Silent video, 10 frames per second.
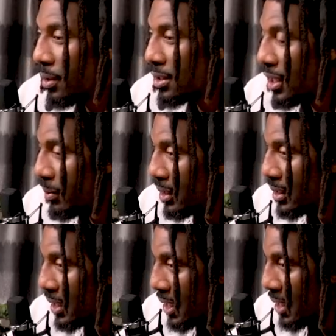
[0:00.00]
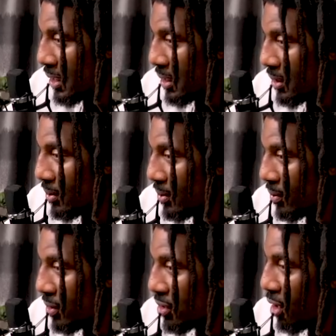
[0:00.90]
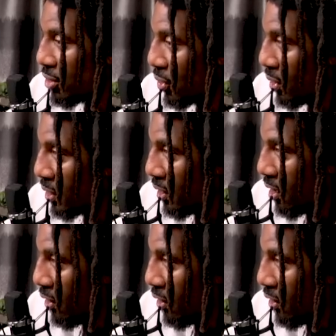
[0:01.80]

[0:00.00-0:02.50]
But Timmy D was also a good